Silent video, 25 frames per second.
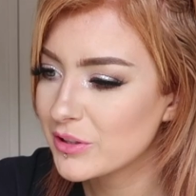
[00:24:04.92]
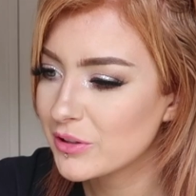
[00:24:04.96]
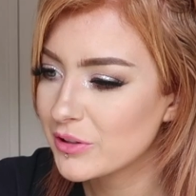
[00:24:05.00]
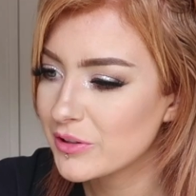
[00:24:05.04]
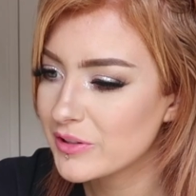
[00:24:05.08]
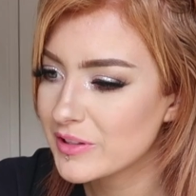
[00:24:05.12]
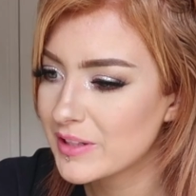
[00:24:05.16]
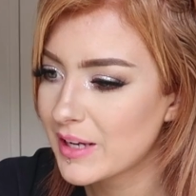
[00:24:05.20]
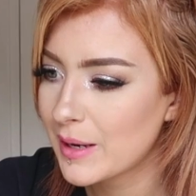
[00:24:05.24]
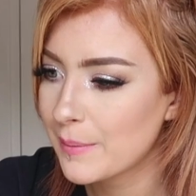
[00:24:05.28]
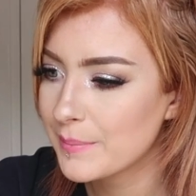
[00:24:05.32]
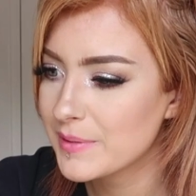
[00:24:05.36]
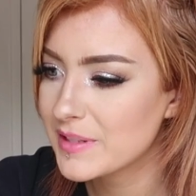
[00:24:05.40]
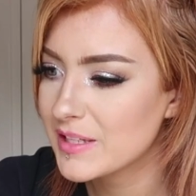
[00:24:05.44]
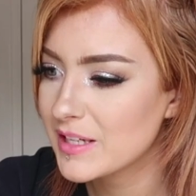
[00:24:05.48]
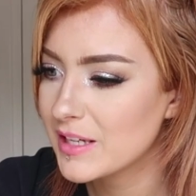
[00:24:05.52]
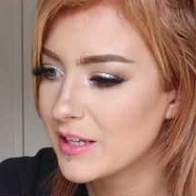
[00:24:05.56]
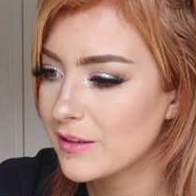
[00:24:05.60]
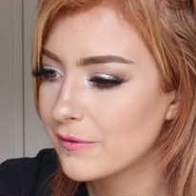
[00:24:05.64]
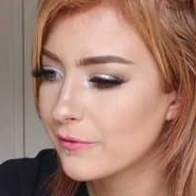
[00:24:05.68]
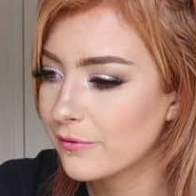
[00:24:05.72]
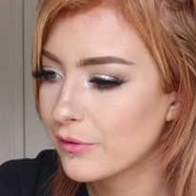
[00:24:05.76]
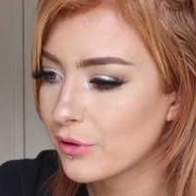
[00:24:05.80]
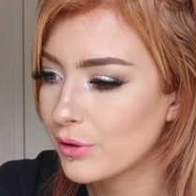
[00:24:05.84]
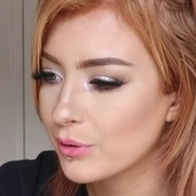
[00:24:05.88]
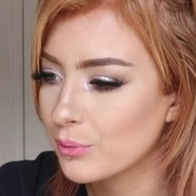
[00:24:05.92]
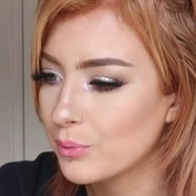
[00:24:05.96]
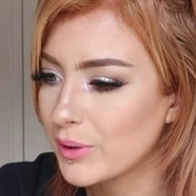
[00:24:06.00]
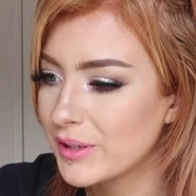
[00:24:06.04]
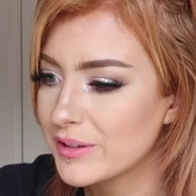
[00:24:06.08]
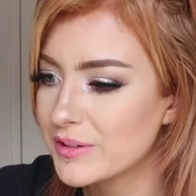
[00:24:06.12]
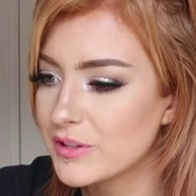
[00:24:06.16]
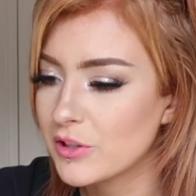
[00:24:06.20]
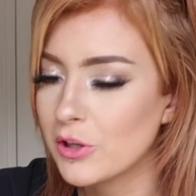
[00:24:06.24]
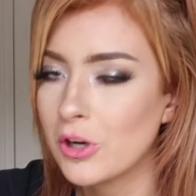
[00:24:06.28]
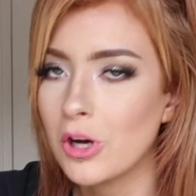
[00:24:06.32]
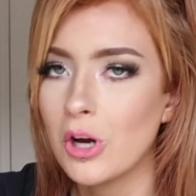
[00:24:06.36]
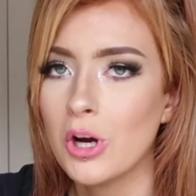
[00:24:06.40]
to use the MT for a
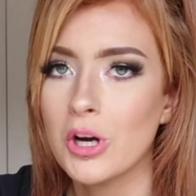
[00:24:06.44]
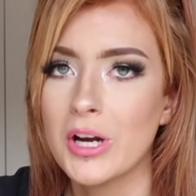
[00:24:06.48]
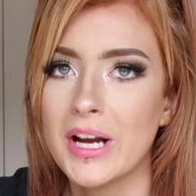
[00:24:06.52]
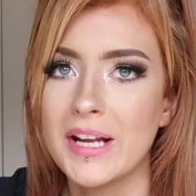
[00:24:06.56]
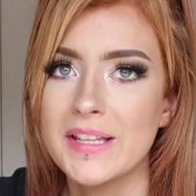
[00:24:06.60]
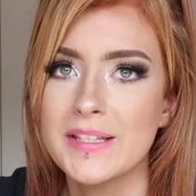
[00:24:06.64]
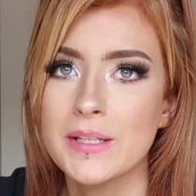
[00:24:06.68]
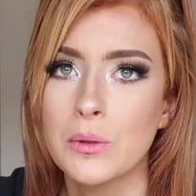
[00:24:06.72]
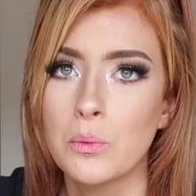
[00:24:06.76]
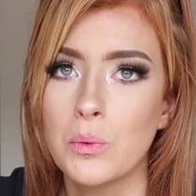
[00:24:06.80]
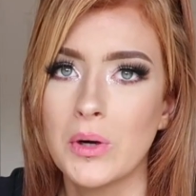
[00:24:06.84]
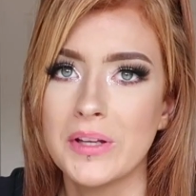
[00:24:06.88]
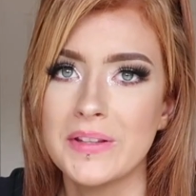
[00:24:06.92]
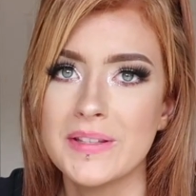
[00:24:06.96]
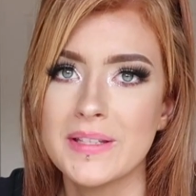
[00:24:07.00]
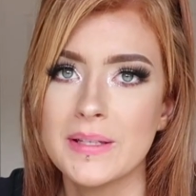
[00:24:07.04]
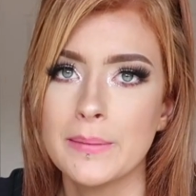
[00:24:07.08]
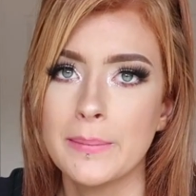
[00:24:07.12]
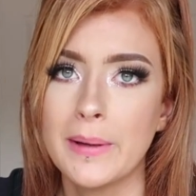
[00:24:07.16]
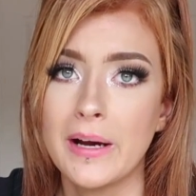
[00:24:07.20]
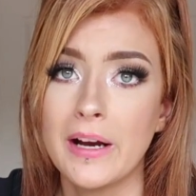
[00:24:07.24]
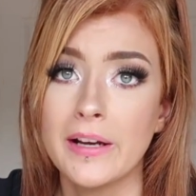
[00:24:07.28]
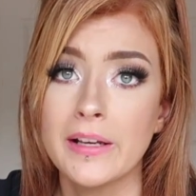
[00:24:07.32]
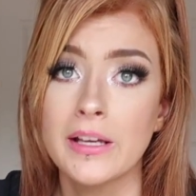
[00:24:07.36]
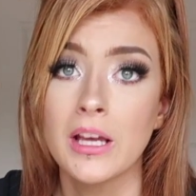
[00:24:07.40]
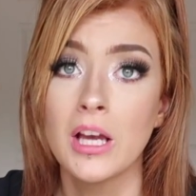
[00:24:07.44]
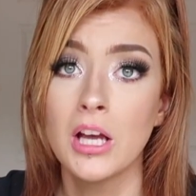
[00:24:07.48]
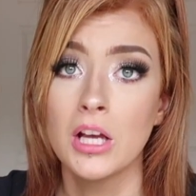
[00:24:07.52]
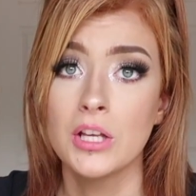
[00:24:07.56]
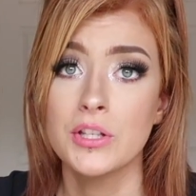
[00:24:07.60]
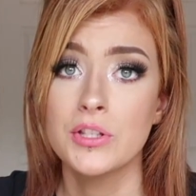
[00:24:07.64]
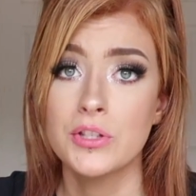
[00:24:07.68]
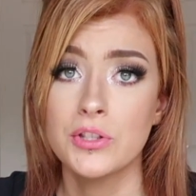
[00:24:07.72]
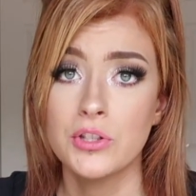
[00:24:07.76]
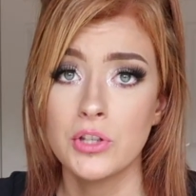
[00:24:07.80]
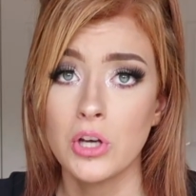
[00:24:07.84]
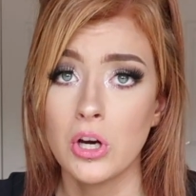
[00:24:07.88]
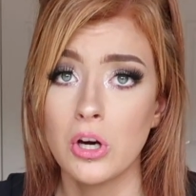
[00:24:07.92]
winter or get a winter bike?
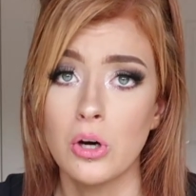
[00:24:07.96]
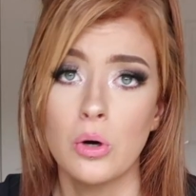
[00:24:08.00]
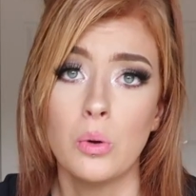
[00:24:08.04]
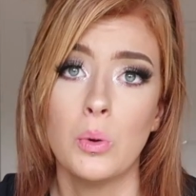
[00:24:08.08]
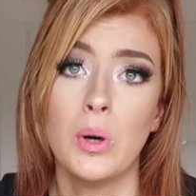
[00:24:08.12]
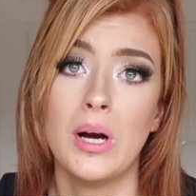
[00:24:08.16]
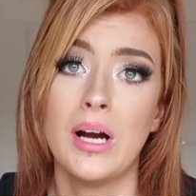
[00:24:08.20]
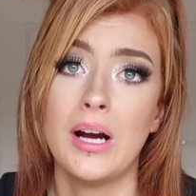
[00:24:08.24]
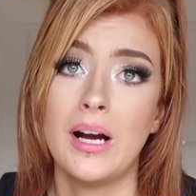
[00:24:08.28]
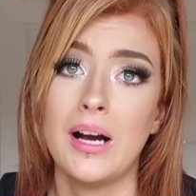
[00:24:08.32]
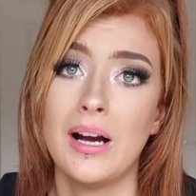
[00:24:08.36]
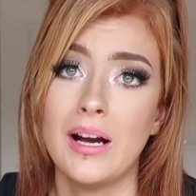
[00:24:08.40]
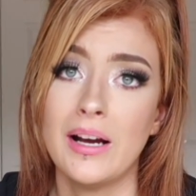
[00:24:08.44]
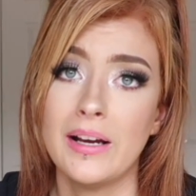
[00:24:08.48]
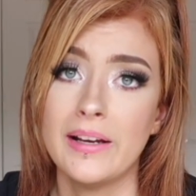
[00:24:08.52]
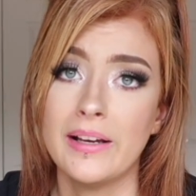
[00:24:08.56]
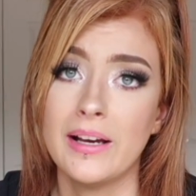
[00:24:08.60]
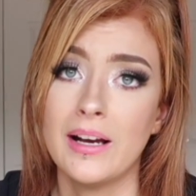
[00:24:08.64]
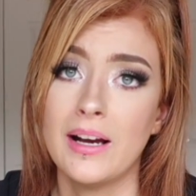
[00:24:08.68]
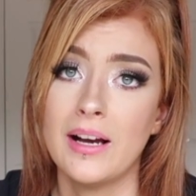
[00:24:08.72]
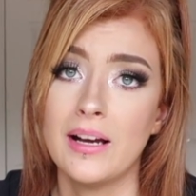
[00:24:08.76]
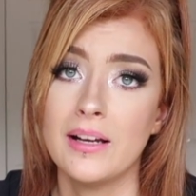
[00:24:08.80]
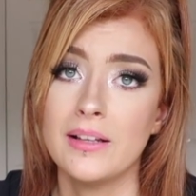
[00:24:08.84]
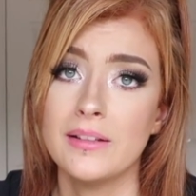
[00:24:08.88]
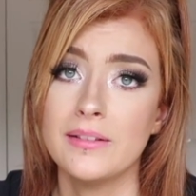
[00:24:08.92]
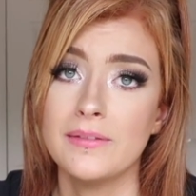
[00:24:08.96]
So I,